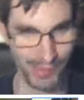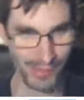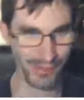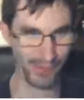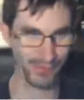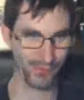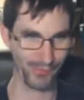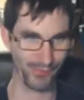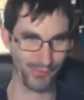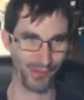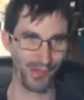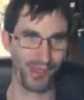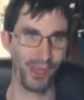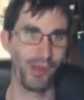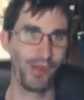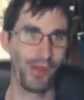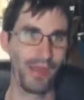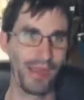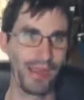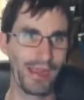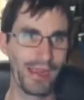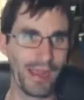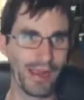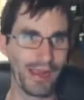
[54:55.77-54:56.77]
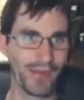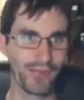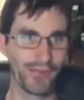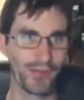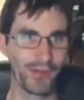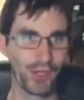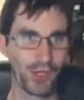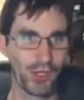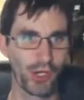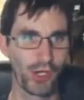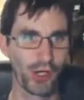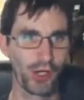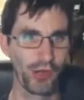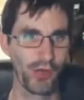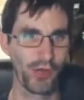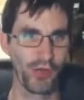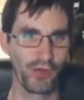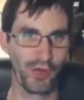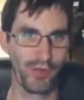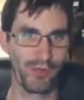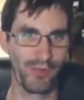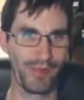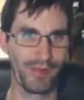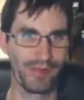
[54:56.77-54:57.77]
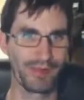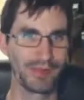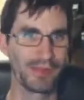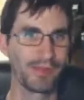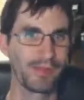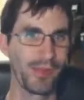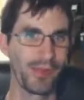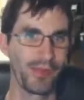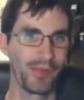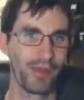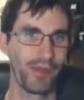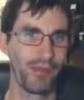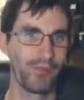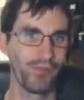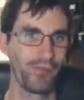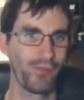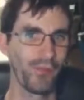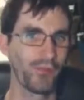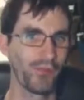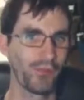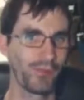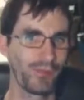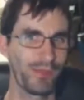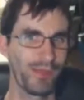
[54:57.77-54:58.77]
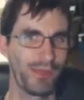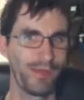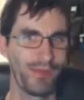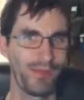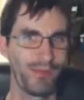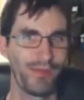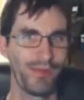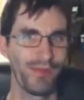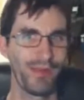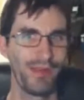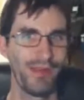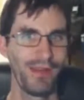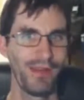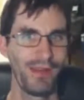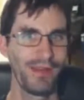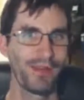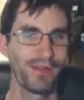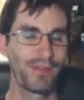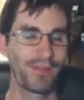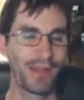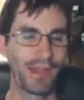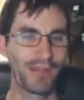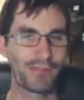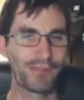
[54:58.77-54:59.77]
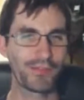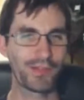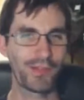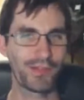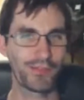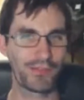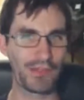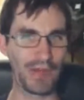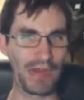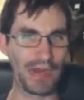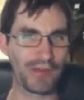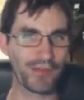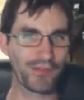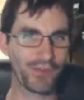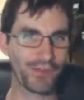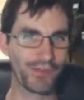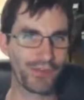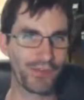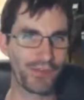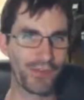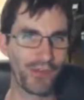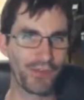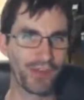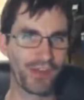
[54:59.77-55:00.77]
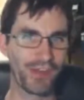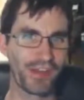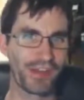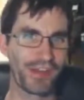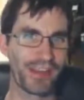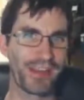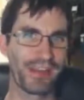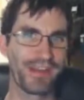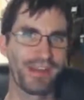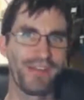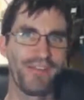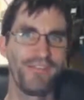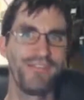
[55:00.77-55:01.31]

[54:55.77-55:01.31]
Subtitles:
I don't. Oh, hey, I just saw Card Hunter on my email that I'm supposed to play, which I haven't touched actually since I was in Atlanta.